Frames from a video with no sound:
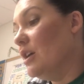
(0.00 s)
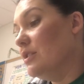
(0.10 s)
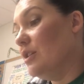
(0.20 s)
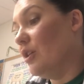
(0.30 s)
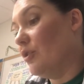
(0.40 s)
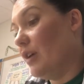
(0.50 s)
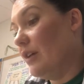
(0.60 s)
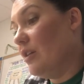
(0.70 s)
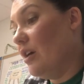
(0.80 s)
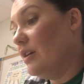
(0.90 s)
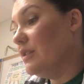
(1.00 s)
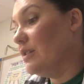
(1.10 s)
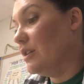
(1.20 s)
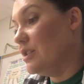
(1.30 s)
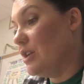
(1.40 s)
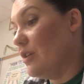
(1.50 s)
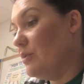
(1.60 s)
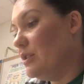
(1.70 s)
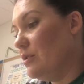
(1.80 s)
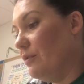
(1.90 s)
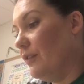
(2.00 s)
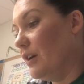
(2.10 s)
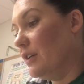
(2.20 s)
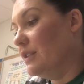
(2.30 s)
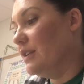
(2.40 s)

Saw a groundhog, saw a doe with 2 fawns,